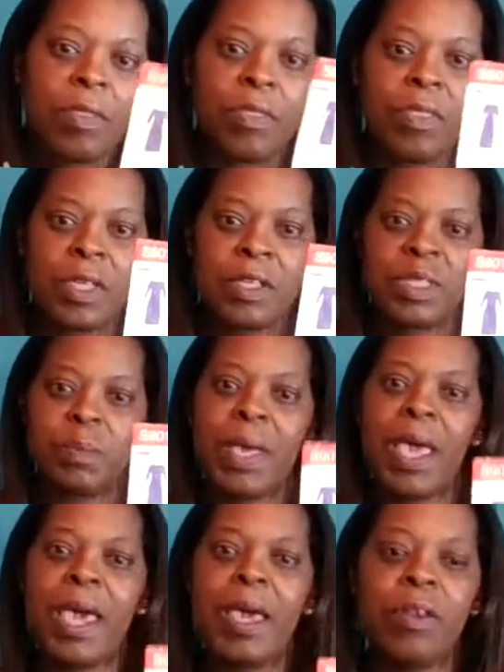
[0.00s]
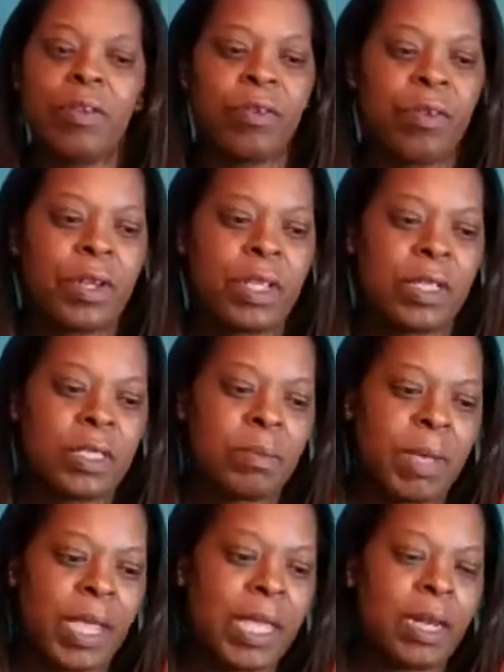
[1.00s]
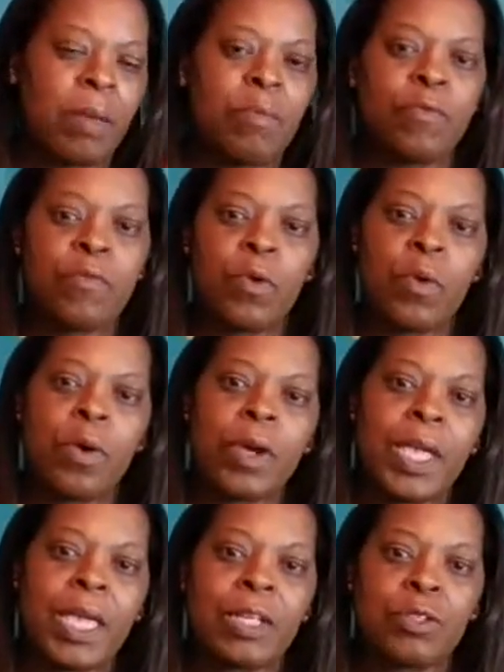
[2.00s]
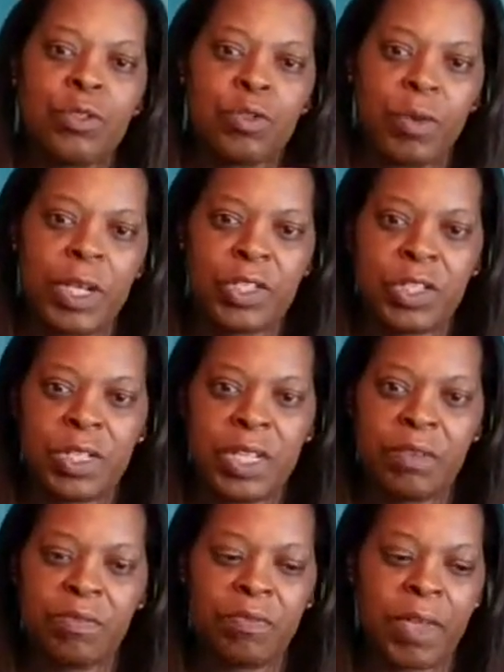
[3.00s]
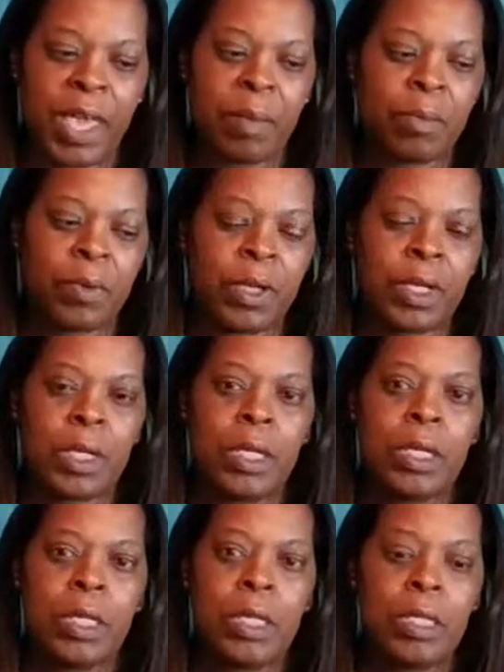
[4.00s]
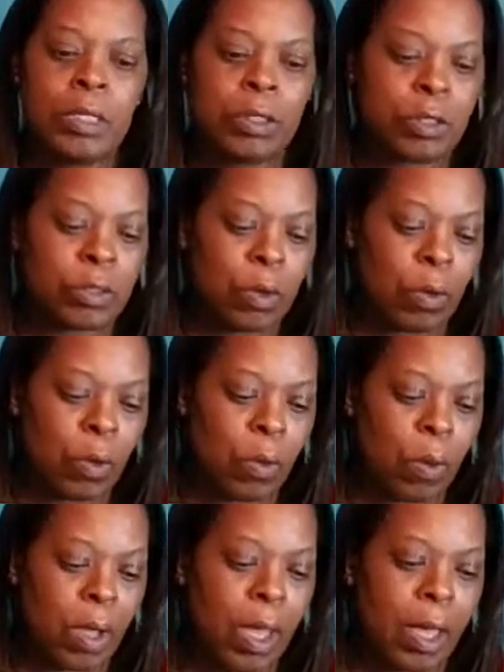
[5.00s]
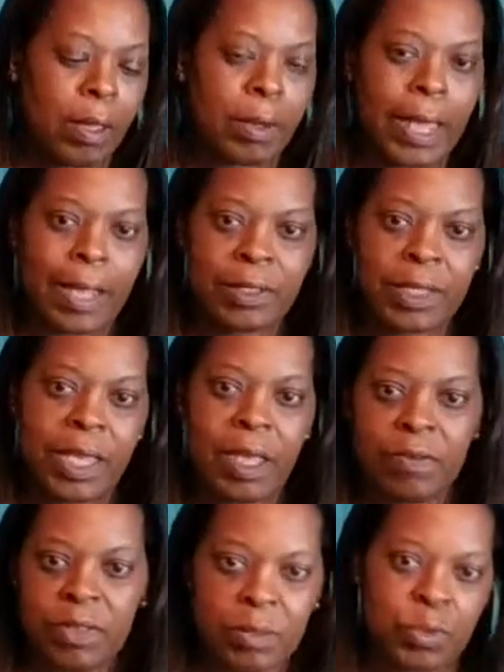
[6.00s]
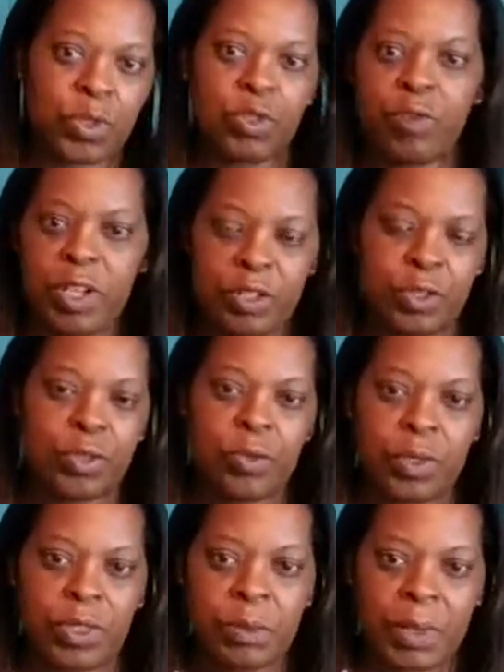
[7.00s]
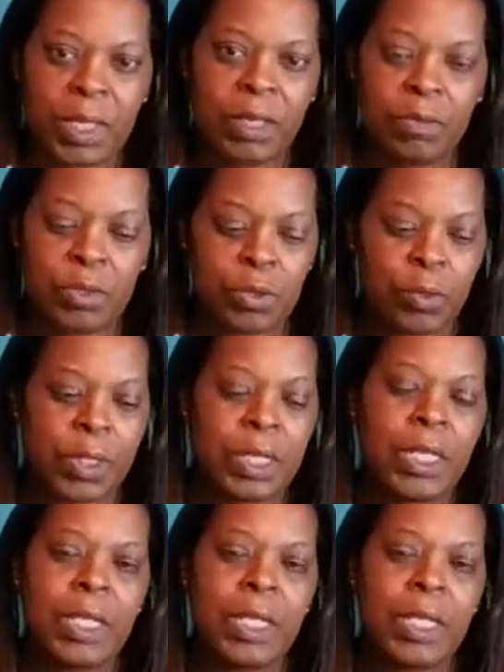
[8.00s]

This pattern is made up for a stretch knit fabric, so it has to have some stretch to it, some give to it.